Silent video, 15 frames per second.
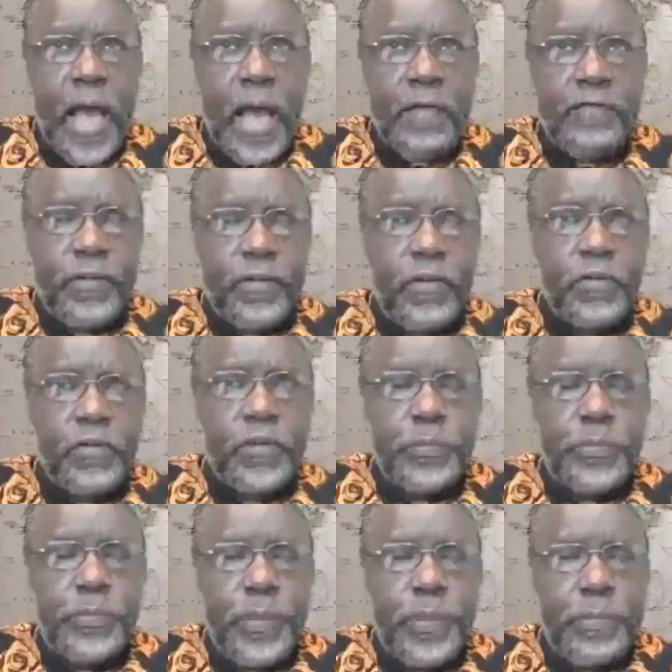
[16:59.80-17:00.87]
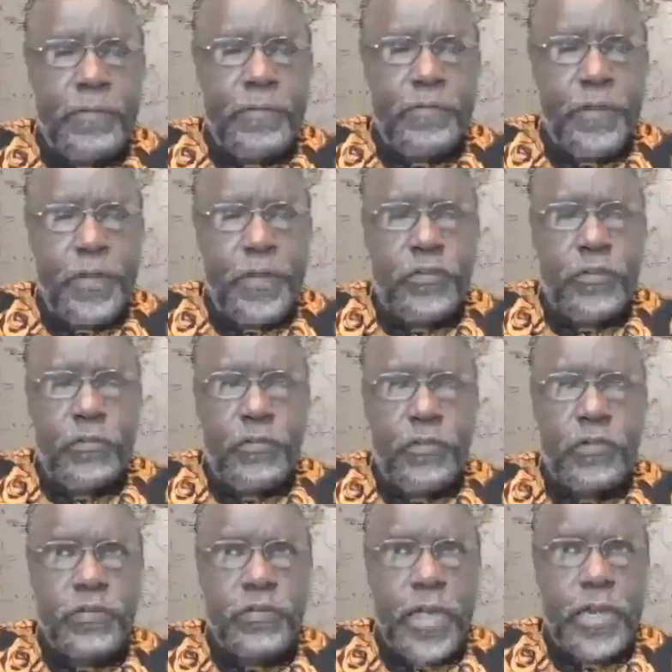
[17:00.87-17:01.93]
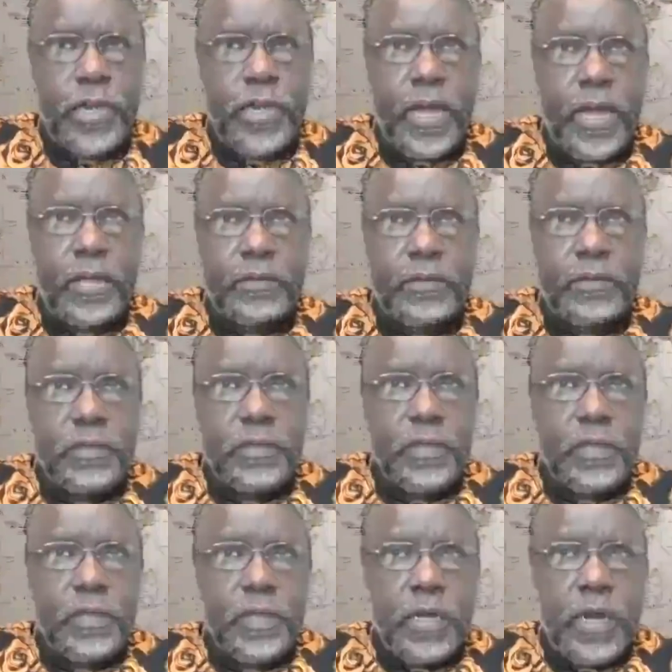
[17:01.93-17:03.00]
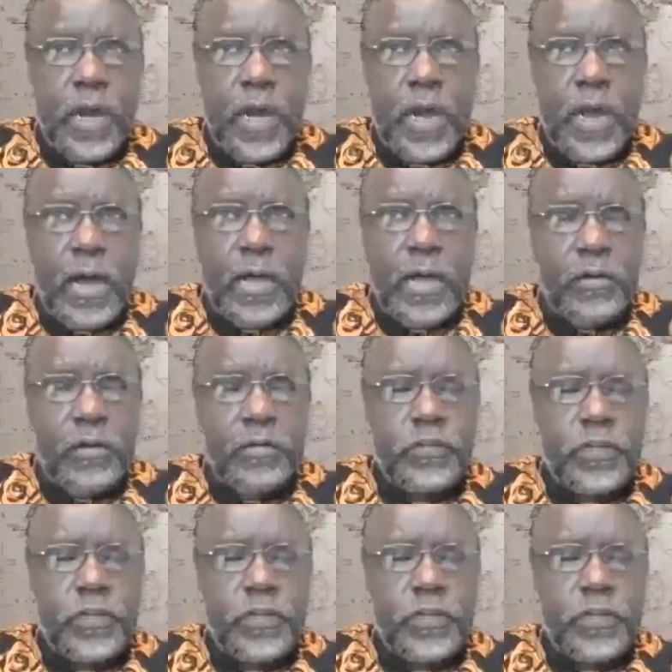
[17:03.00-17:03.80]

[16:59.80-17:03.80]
have a concept paper for each of those ideas. A